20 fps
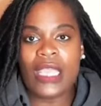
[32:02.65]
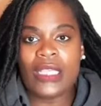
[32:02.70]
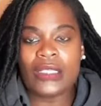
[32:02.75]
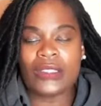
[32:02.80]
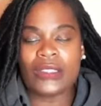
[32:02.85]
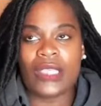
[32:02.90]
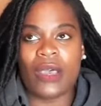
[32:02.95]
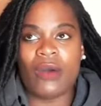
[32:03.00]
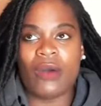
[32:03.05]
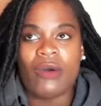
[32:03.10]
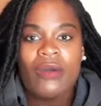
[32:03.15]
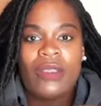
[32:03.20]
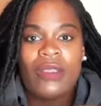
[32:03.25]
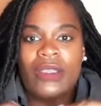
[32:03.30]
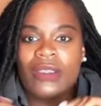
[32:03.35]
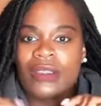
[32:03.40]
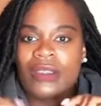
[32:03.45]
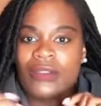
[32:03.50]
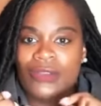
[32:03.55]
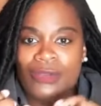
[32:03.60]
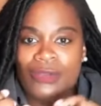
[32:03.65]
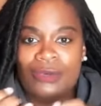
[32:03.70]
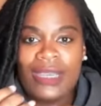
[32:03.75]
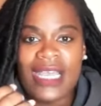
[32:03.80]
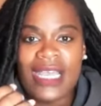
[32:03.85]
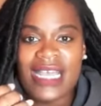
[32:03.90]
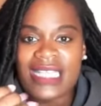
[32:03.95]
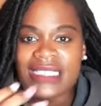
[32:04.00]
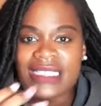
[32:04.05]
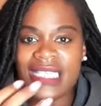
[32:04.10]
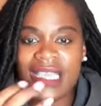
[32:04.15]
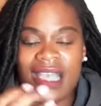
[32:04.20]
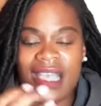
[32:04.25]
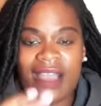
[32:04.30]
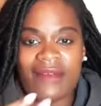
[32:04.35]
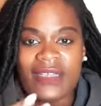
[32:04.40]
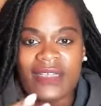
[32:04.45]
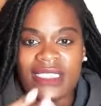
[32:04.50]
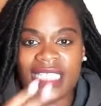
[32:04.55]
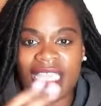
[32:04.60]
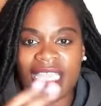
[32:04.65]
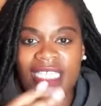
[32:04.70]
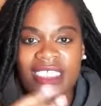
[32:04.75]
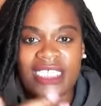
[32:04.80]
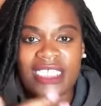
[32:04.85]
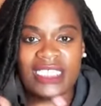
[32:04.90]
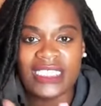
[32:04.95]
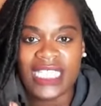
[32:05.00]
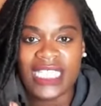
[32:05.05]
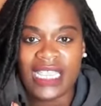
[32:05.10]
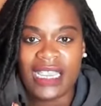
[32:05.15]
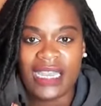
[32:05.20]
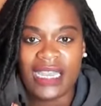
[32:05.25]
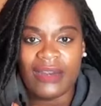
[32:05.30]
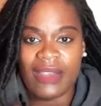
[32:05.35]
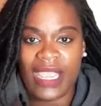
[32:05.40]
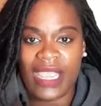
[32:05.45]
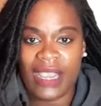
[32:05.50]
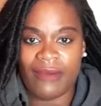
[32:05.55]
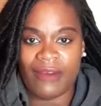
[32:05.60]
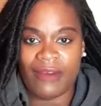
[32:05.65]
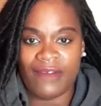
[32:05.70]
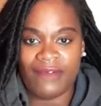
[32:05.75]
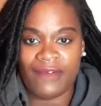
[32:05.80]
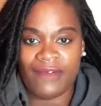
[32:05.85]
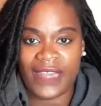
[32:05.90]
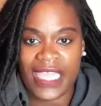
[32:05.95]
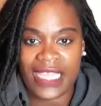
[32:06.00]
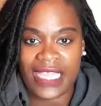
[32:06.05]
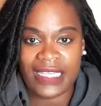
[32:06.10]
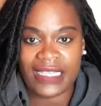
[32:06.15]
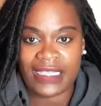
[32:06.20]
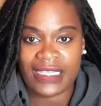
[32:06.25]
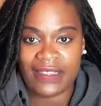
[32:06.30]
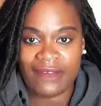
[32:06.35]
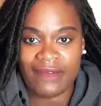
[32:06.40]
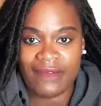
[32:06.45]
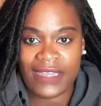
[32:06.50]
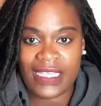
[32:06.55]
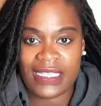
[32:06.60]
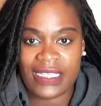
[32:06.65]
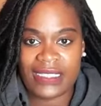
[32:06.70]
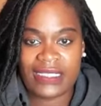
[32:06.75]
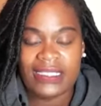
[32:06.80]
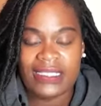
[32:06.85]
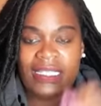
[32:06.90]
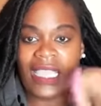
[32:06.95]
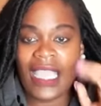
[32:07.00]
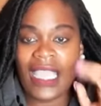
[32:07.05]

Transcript: So through constant conversations and reflectiveness.